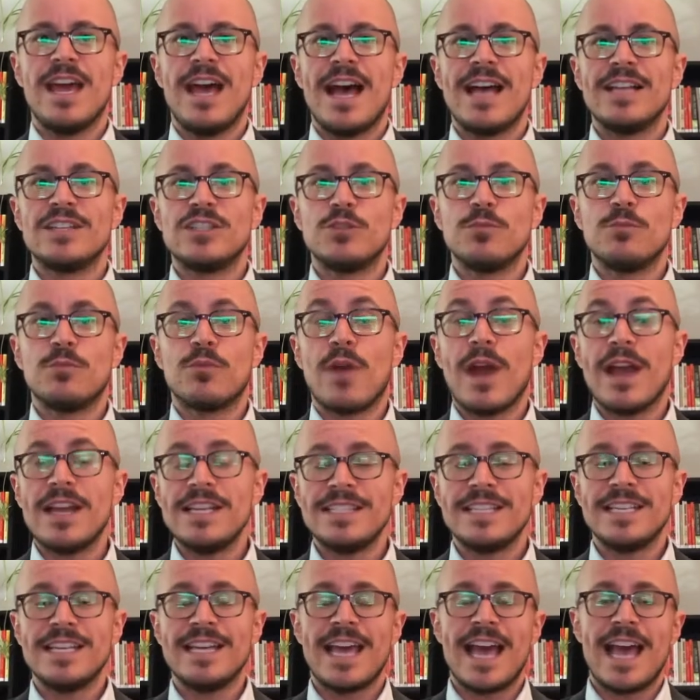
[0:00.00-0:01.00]
As
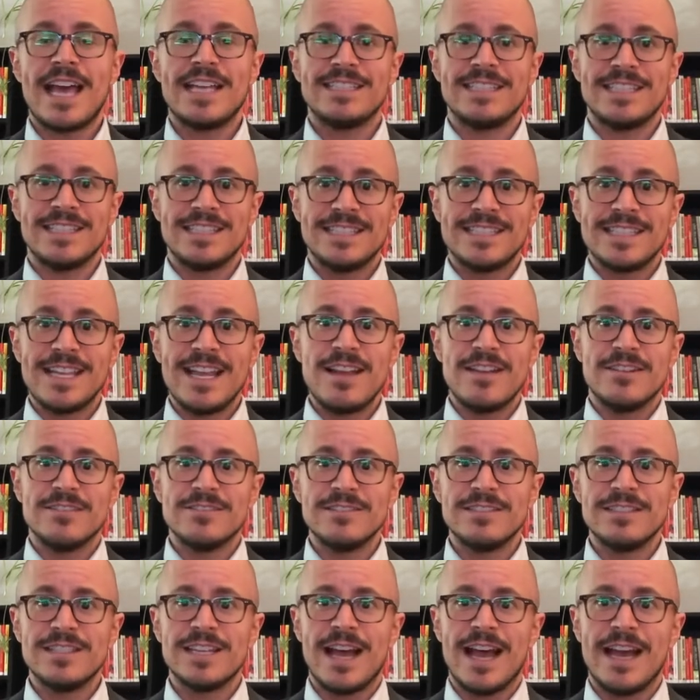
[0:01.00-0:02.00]
surprising as it
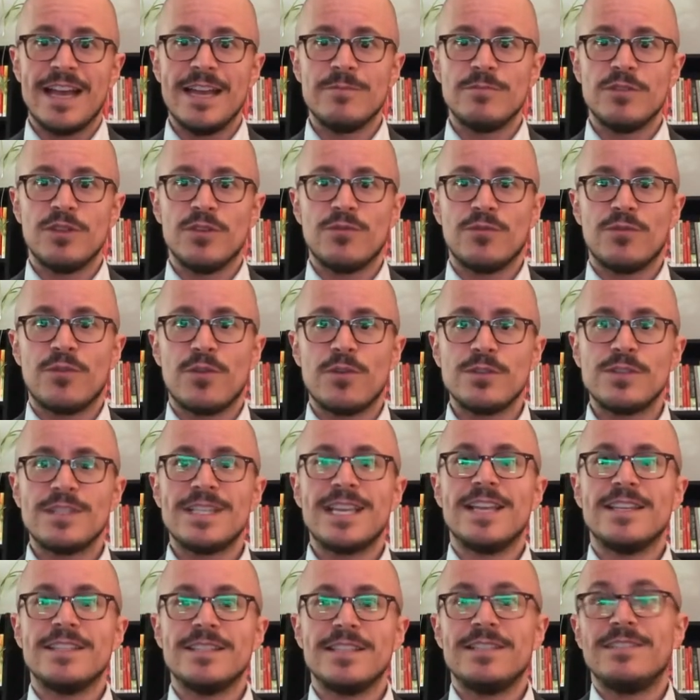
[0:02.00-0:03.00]
sounds, I am the
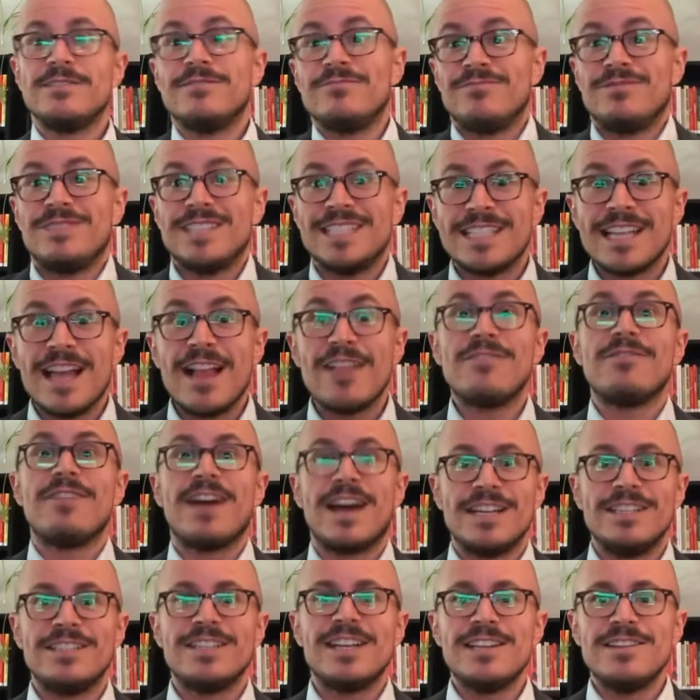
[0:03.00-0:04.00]
first
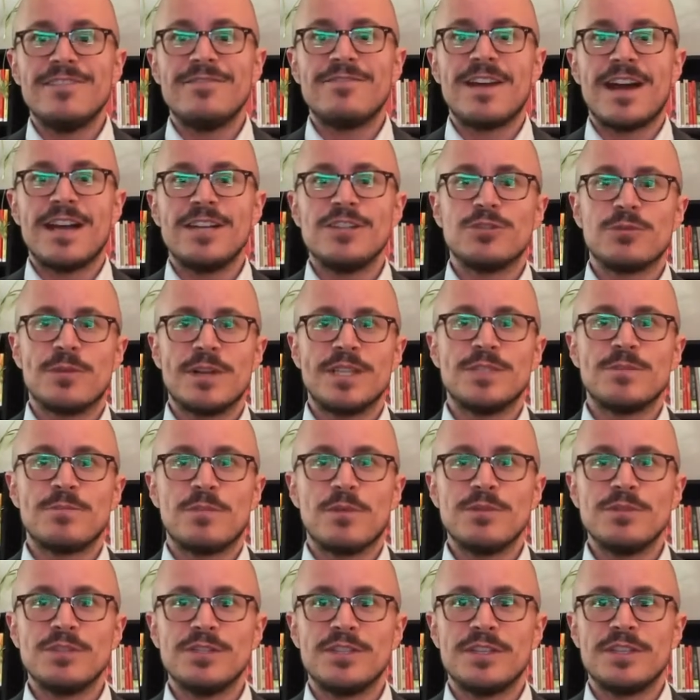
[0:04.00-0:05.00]
self-identified trans
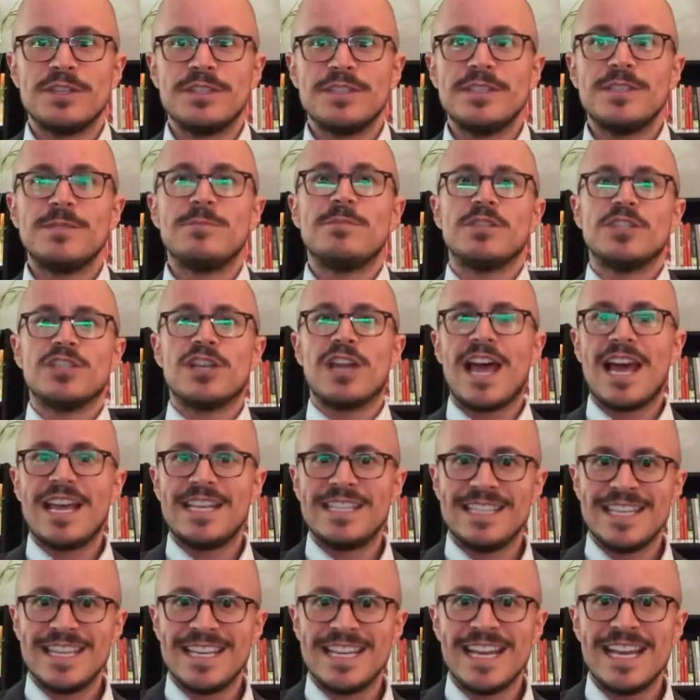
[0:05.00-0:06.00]
person
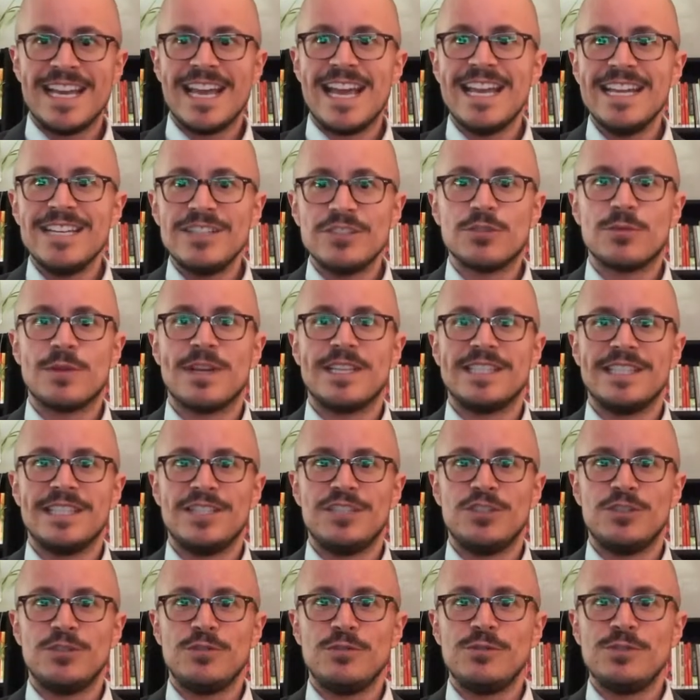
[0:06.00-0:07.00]
specializing in trans
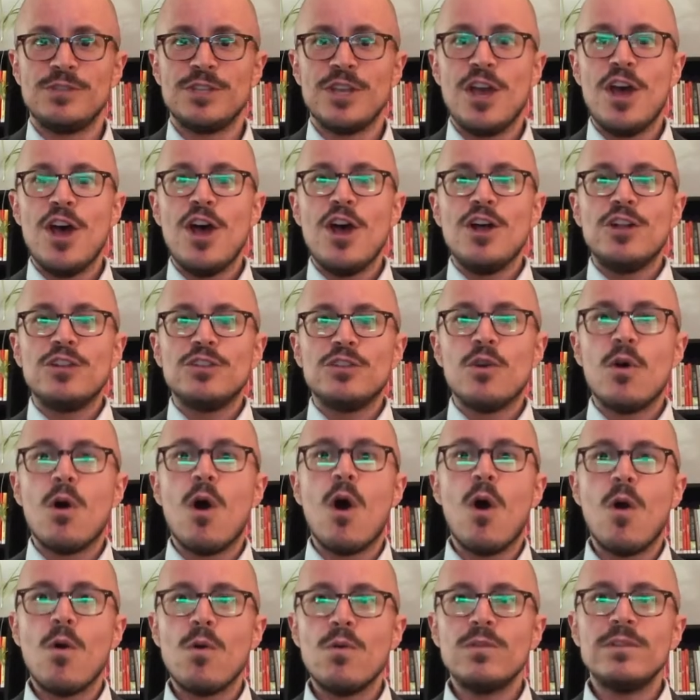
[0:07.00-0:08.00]
issues to
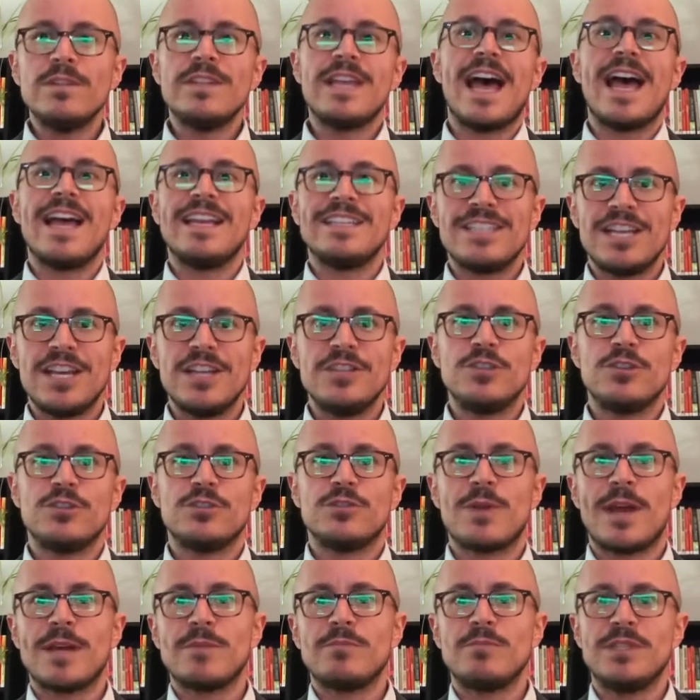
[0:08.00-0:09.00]
hold a
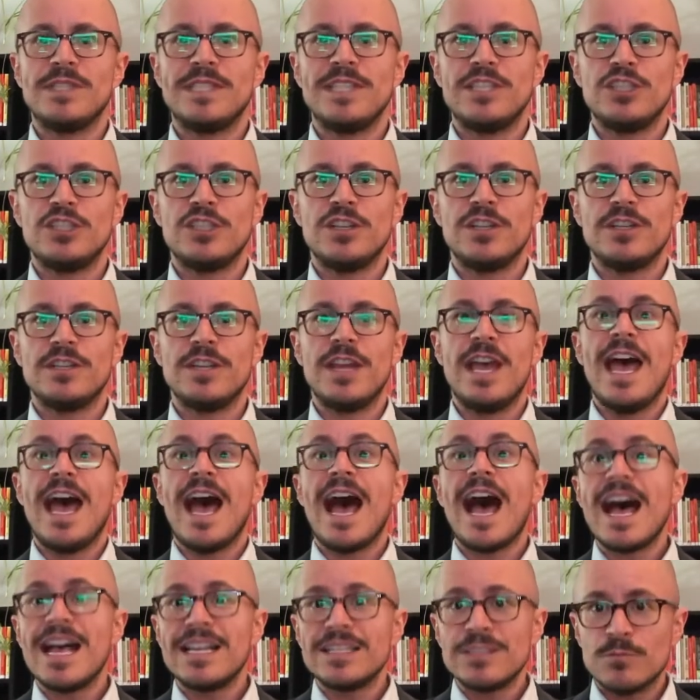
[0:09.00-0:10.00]
tenure-track position
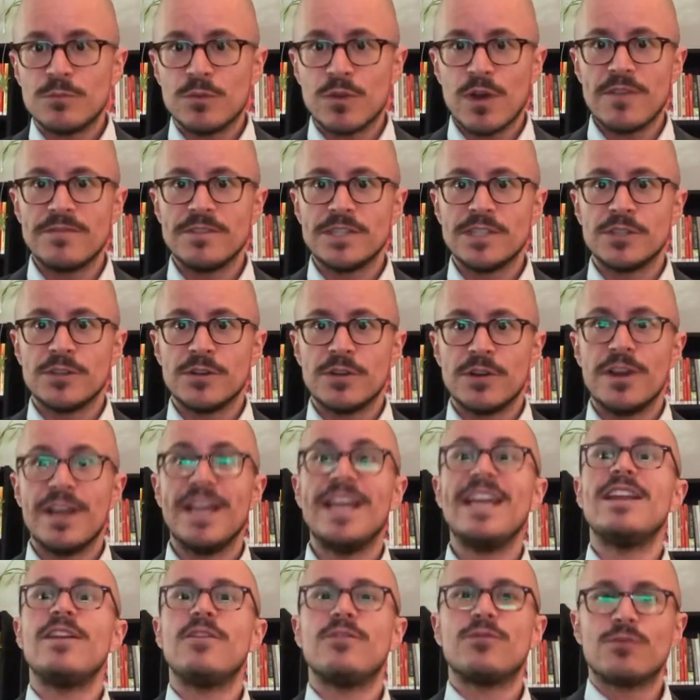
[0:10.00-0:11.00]
as a professor
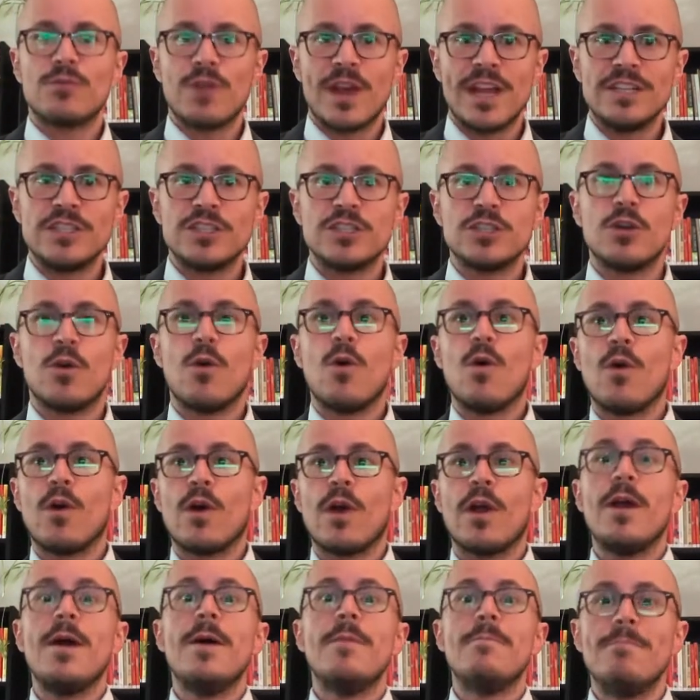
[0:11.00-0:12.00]
in a French
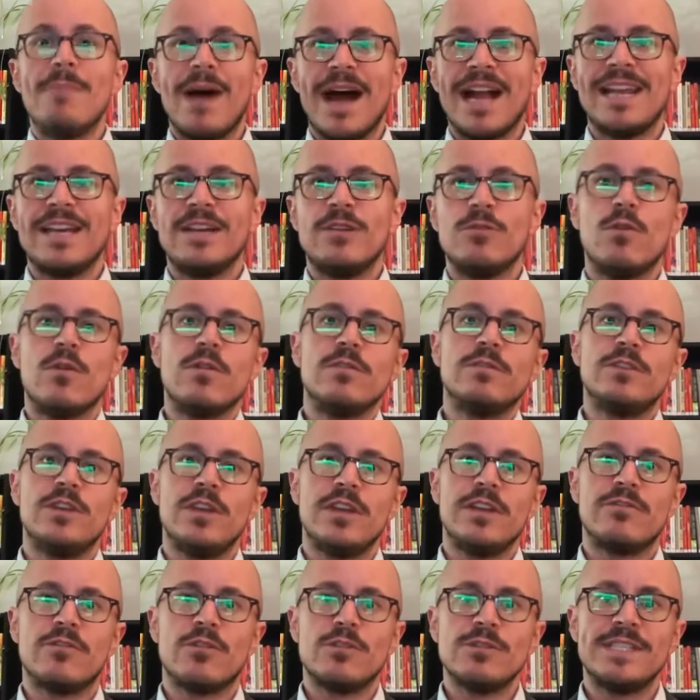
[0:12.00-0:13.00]
or bilingual
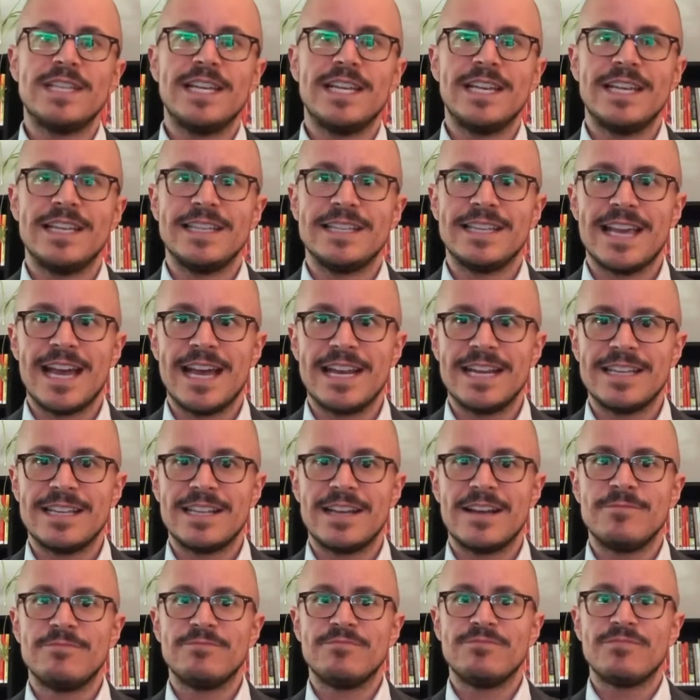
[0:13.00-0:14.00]
university in Canada.